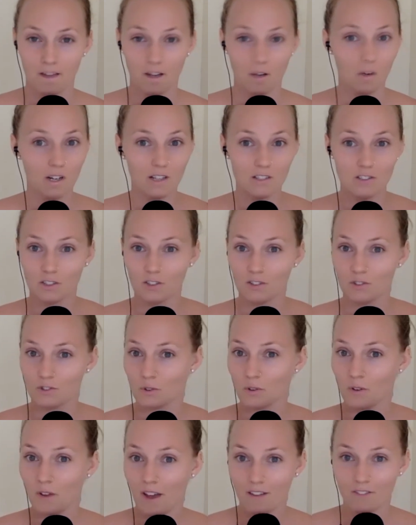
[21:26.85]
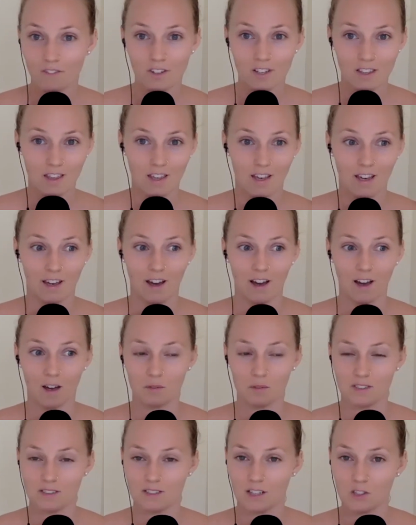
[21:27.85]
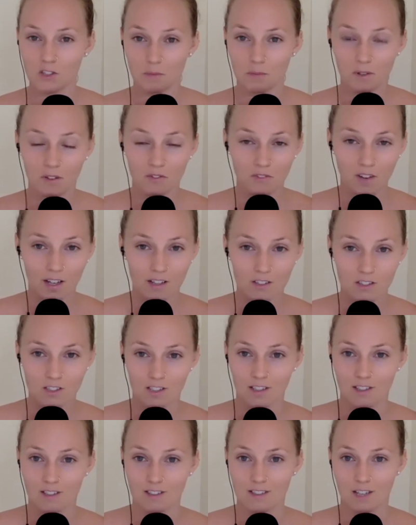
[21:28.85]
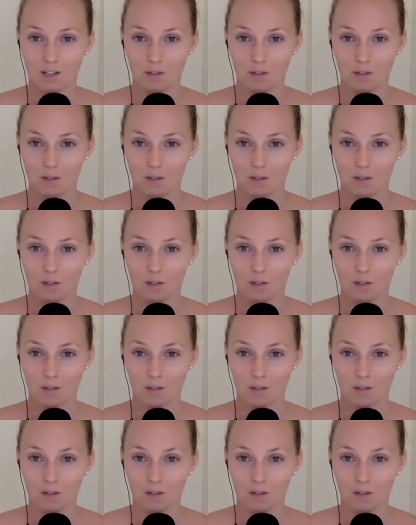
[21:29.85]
I wanted to control everything. I was such a perfectionist.